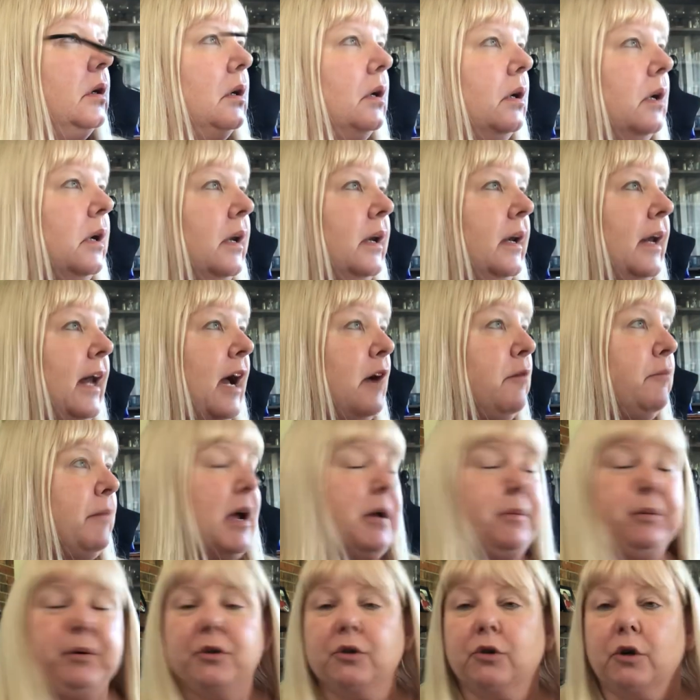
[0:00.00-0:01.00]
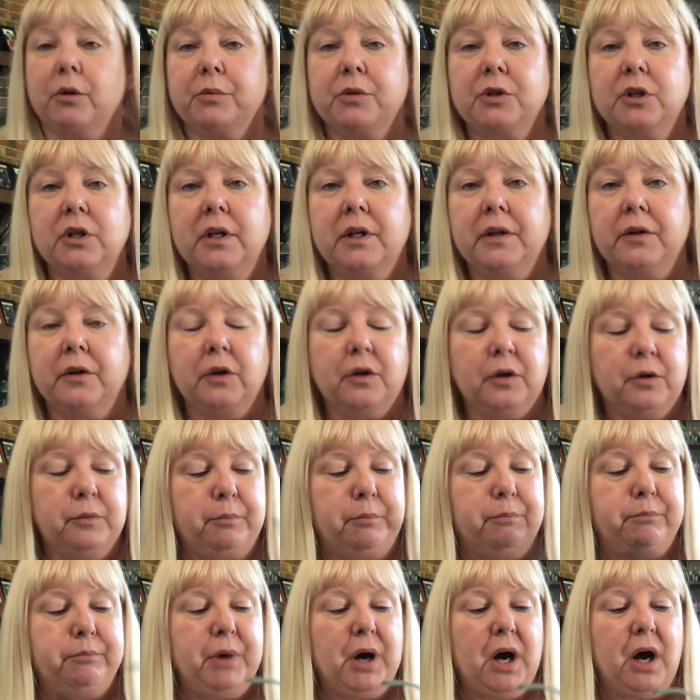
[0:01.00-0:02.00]
and not my prescription either,
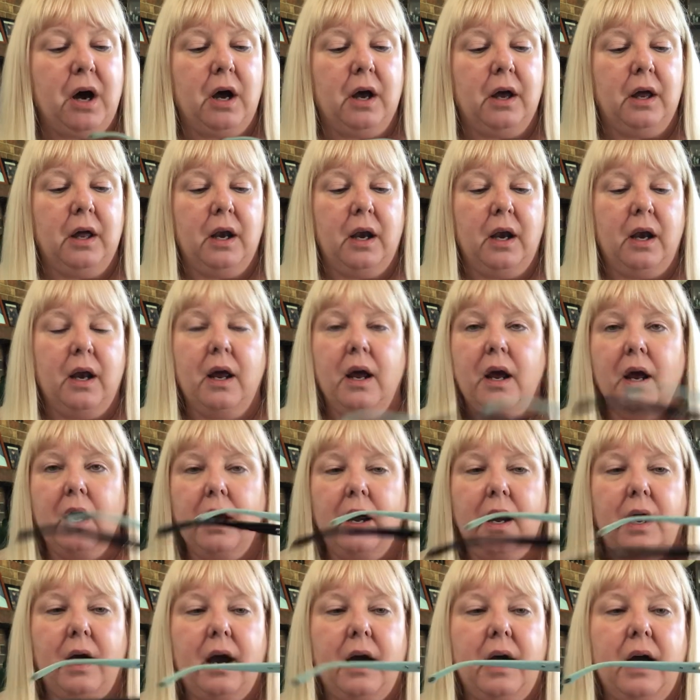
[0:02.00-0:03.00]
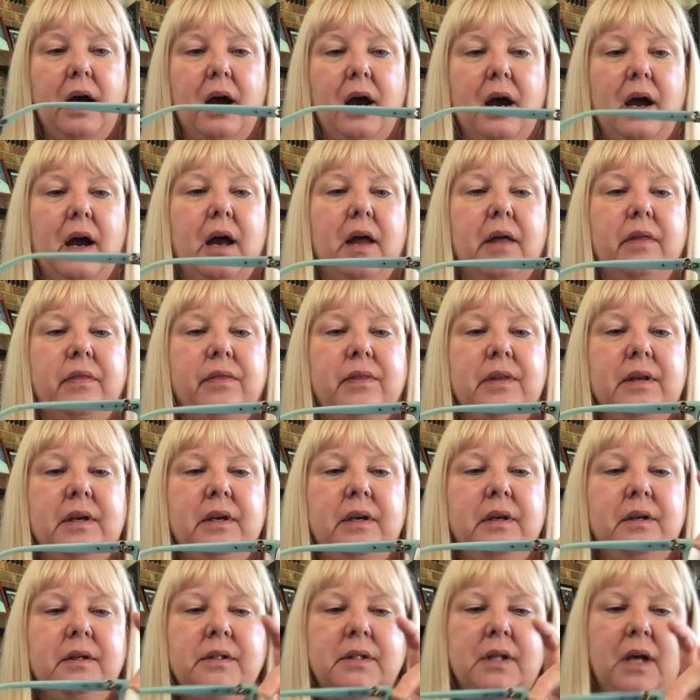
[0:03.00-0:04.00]
but
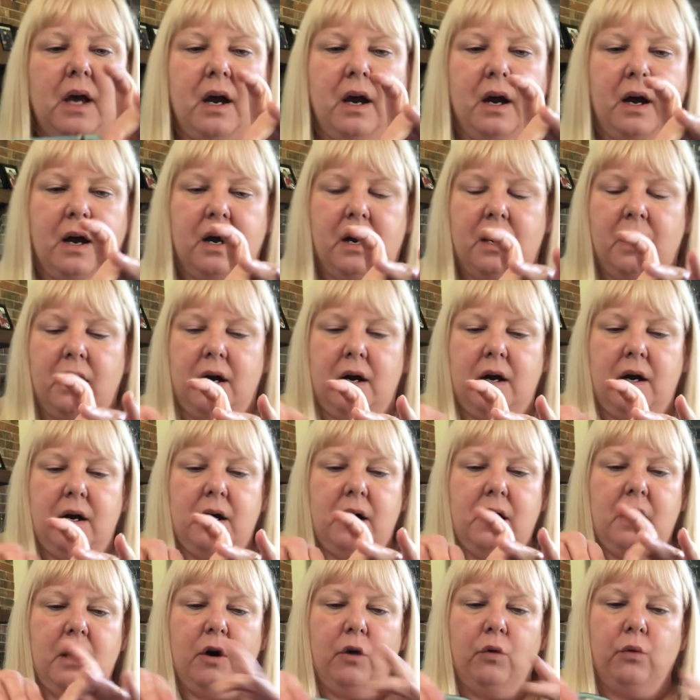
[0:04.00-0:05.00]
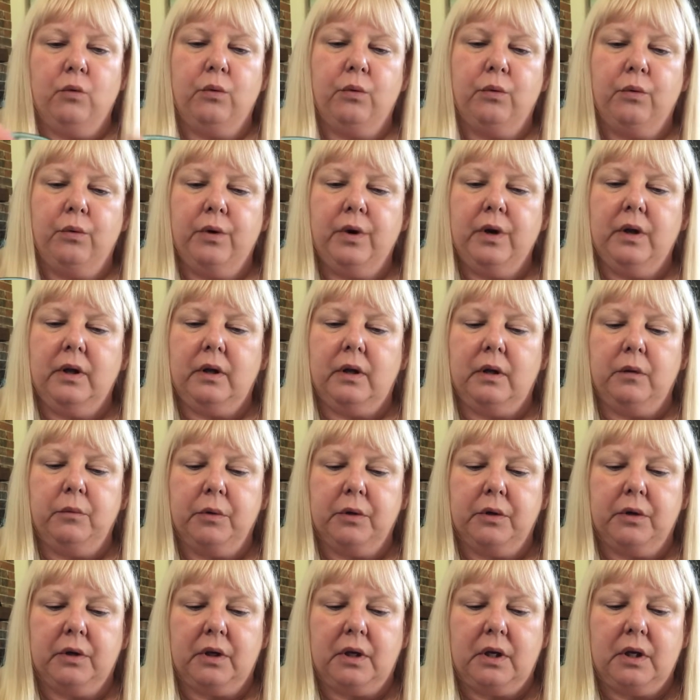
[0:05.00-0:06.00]
these are really,
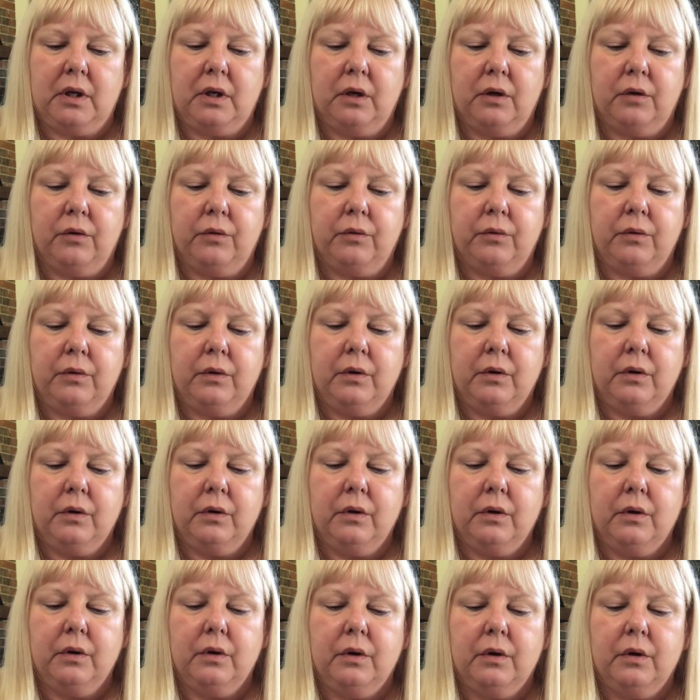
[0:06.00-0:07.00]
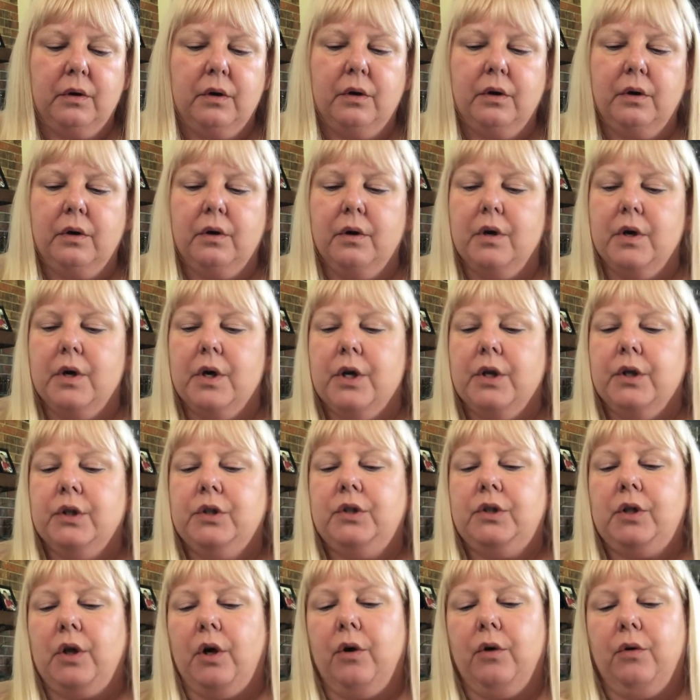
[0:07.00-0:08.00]
really cute.
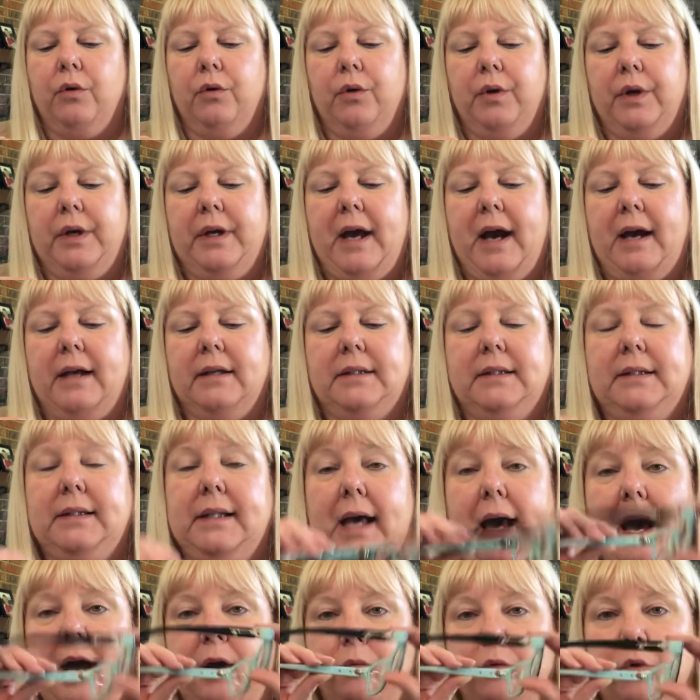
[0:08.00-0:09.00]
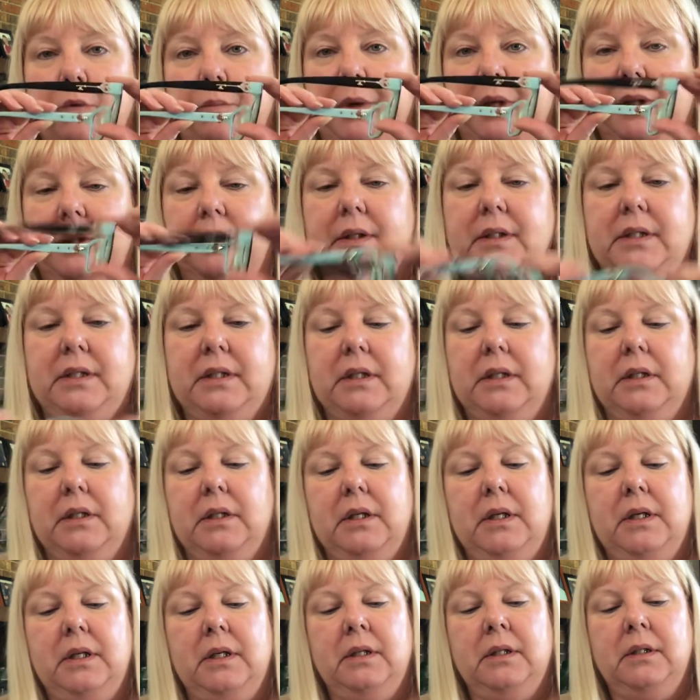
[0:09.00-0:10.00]
So yes, I will be listing
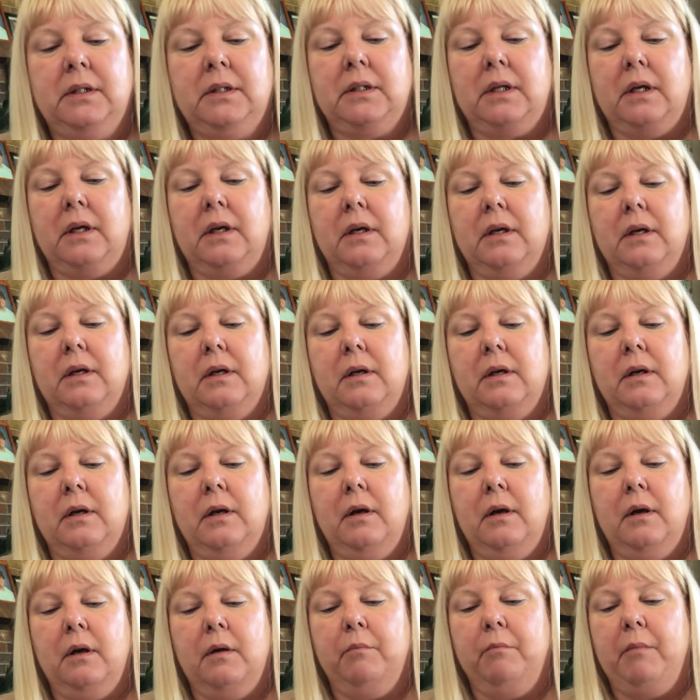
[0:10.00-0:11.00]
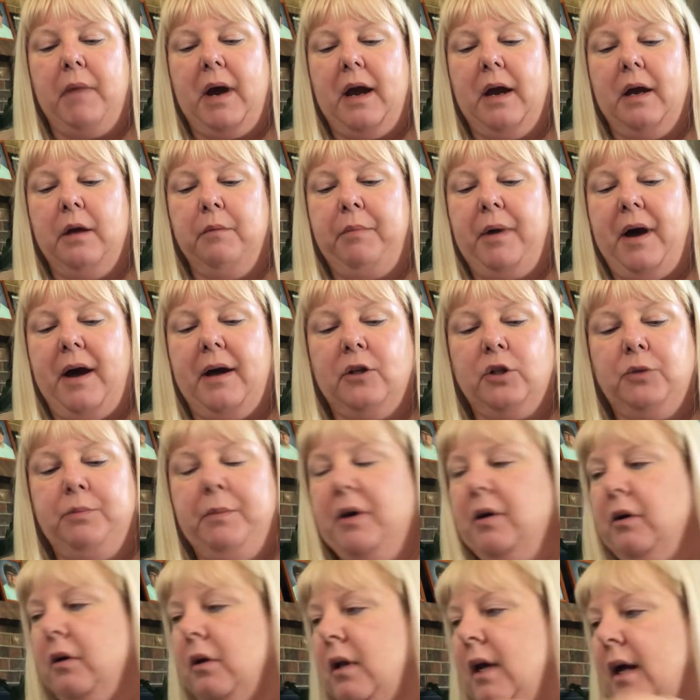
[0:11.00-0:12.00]
these in my
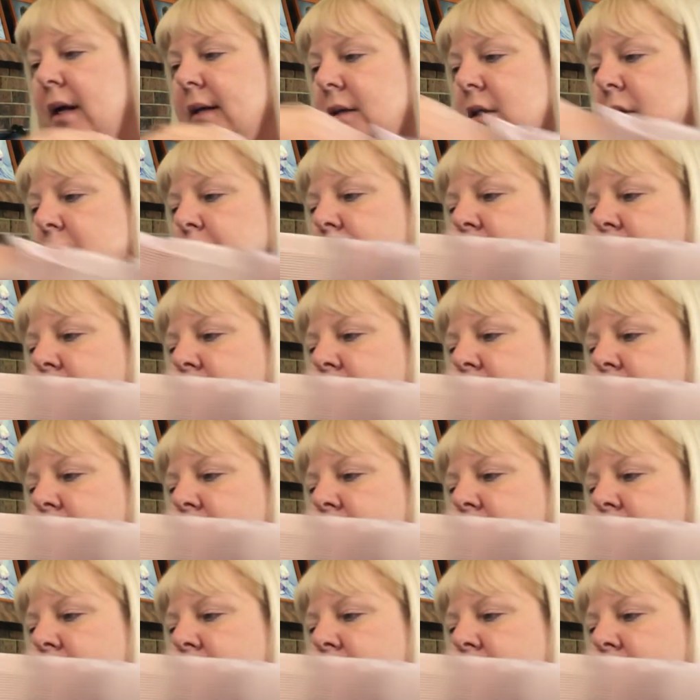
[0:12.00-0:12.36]
Poshmark closet